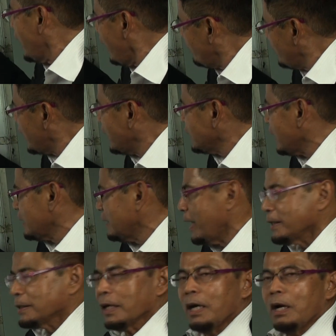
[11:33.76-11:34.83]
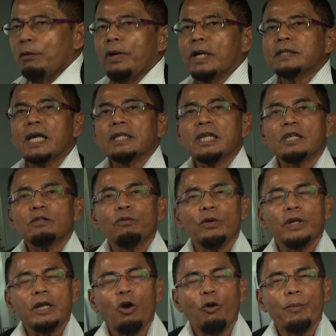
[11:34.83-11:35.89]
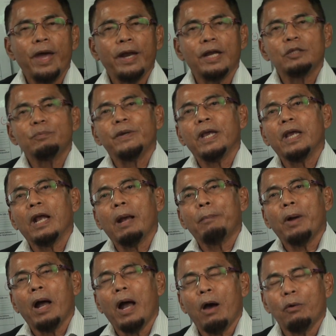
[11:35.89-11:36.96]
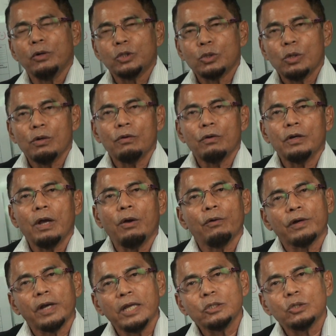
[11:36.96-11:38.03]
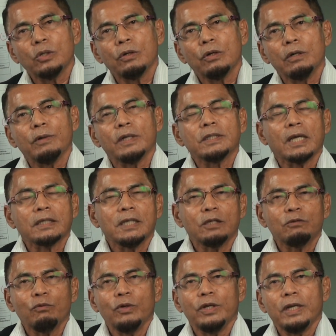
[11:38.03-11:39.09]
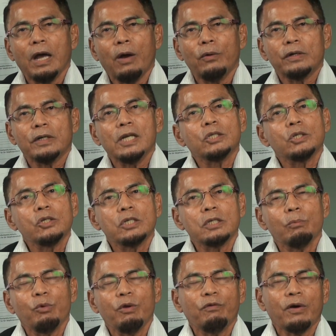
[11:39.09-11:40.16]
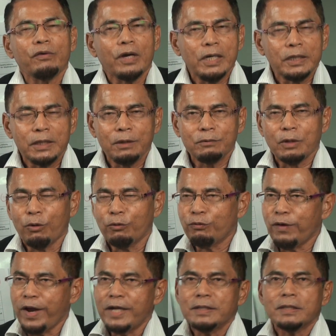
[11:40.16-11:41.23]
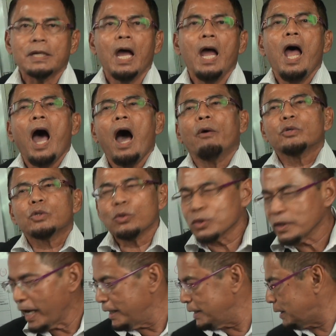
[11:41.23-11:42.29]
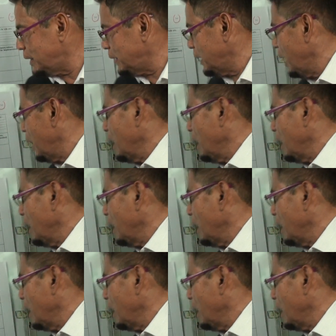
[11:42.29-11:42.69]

then we are success. We are successful in our marriage, bringing up our children, our grandchildren. We are successful in our relationship with our relatives, our friends, our society,